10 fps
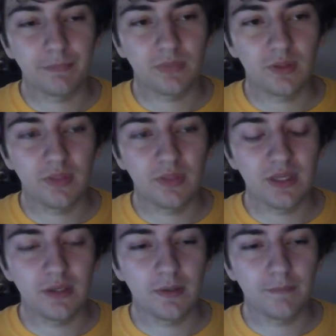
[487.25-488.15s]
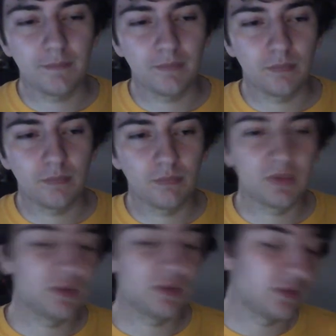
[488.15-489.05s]
The
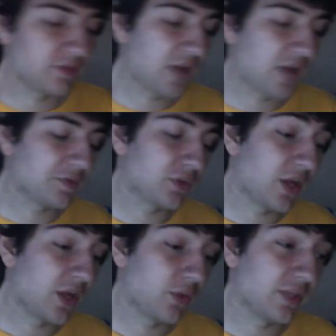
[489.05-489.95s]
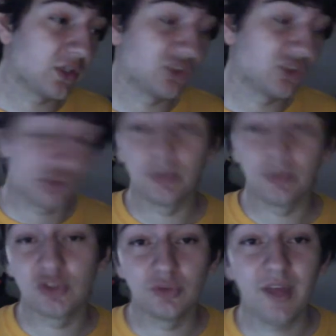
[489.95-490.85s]
Valve are relying on the consumer
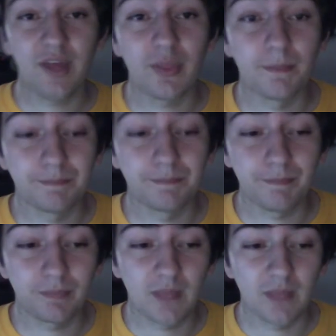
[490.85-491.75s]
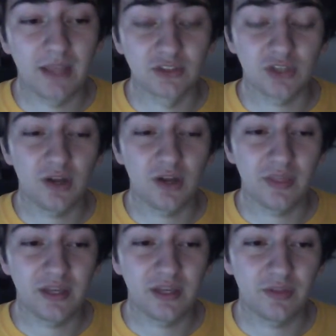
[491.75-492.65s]
to vet them. And I
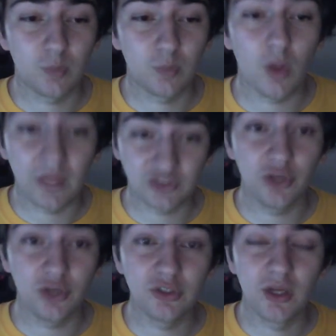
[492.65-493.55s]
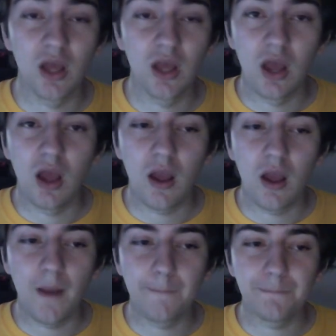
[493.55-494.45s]
think that while that's good,
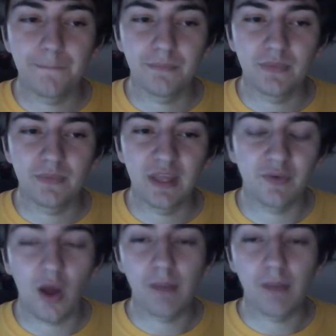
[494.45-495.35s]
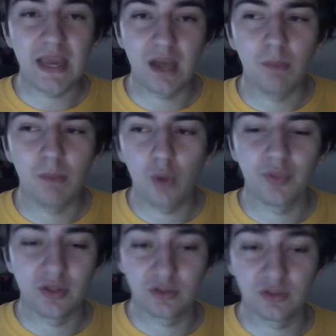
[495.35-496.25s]
if I make a mod
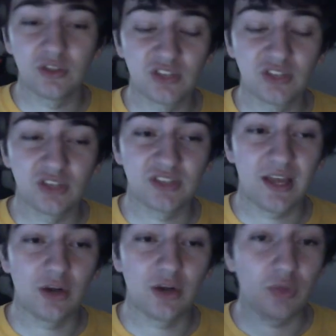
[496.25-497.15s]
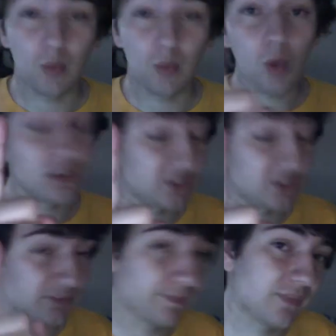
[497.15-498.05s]
that does that and I do that once,
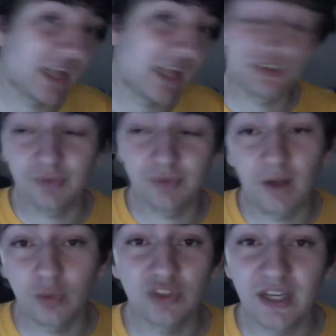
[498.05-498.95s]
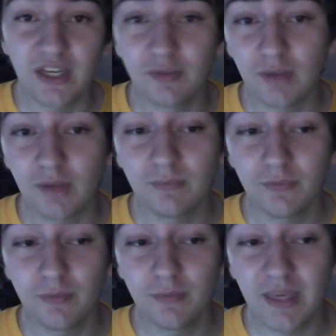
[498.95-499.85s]
that's $5 ahead I've done
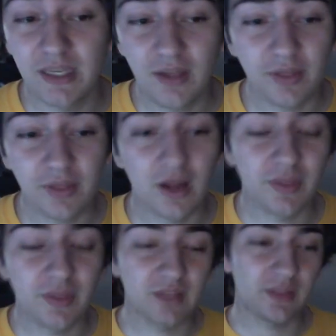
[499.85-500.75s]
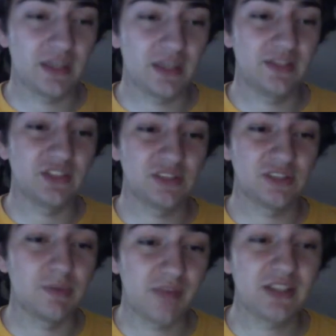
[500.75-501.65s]
for making nothing. I think this needs to
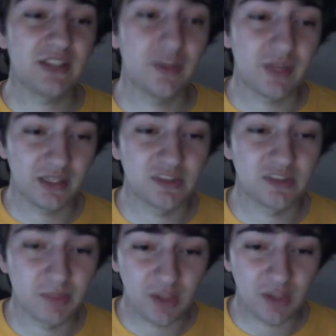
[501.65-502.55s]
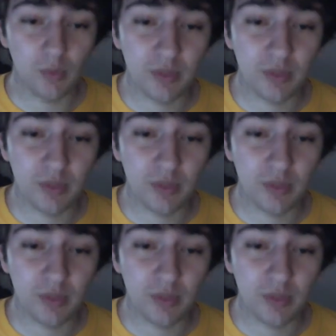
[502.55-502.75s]
be vetted. I think it needs to be dealt with.